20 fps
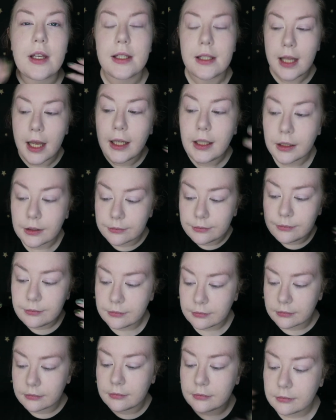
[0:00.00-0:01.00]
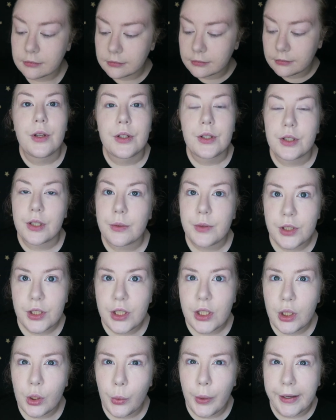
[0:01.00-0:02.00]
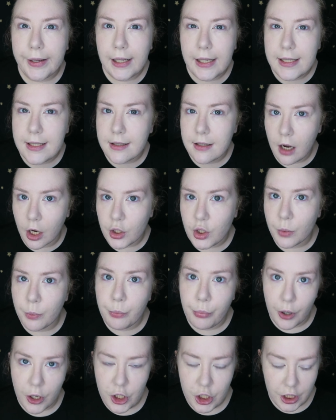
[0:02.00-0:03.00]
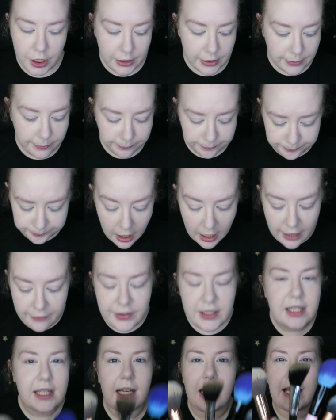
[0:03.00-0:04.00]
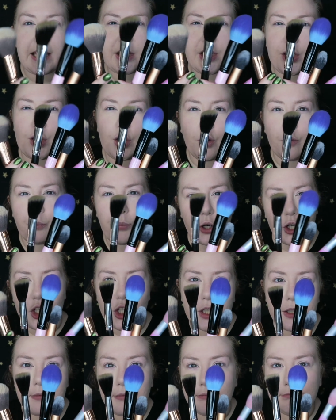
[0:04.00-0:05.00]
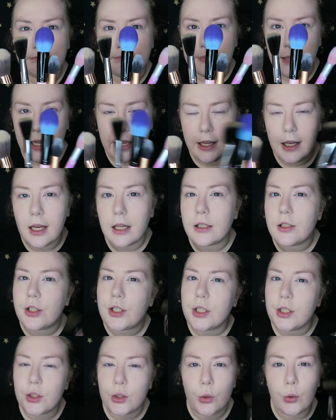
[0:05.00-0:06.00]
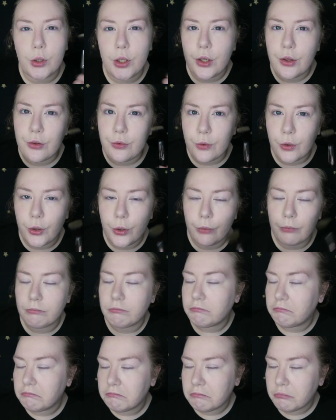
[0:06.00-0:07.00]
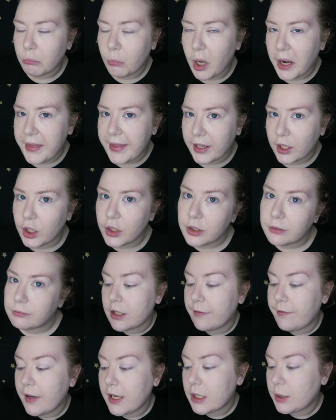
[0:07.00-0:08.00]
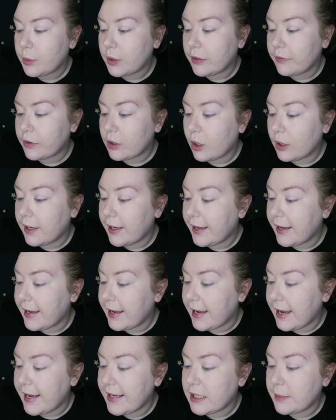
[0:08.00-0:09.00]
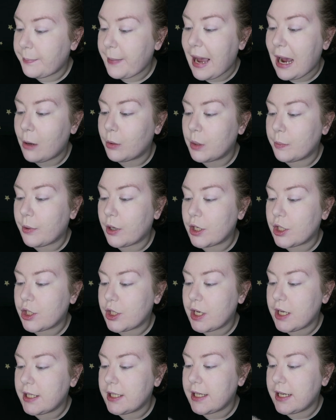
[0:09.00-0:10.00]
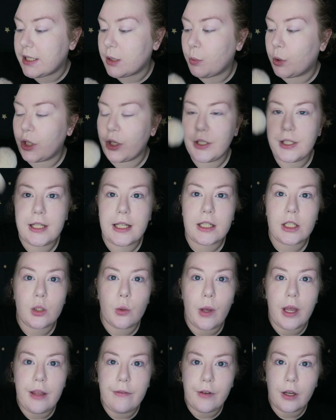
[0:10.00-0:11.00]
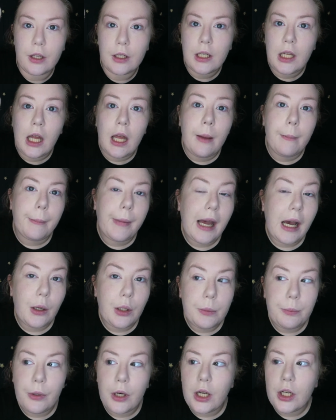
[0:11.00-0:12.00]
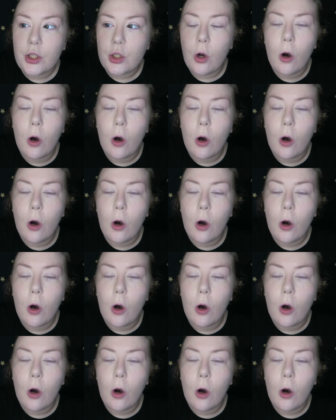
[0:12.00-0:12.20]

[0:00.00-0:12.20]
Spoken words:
a sec. So I'm just going to quickly touch on brushes. I have a selection of brushes here. I'm just going to talk you through why they're good. So first one I've got here is a powder brush. This is a 106 Zoeva powder brush.